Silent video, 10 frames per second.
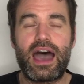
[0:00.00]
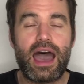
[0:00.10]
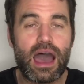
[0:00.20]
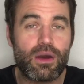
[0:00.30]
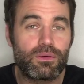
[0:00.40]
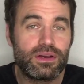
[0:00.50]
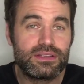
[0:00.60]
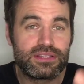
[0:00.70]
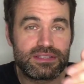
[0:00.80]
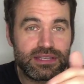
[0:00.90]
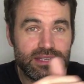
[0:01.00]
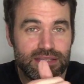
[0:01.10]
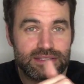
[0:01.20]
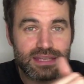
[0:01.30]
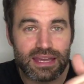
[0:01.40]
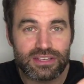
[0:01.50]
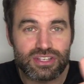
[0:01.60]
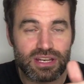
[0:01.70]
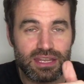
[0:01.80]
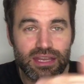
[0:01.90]
how the tea is
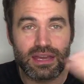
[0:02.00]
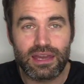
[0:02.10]
actually